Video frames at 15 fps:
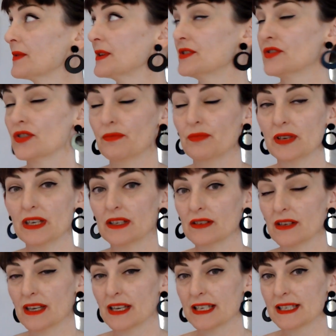when Jupiter
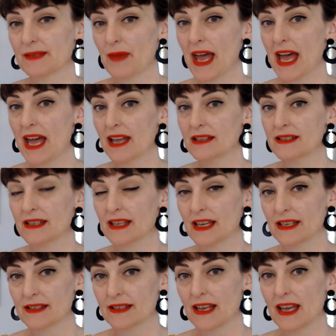expands
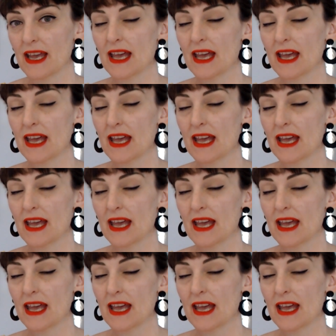this,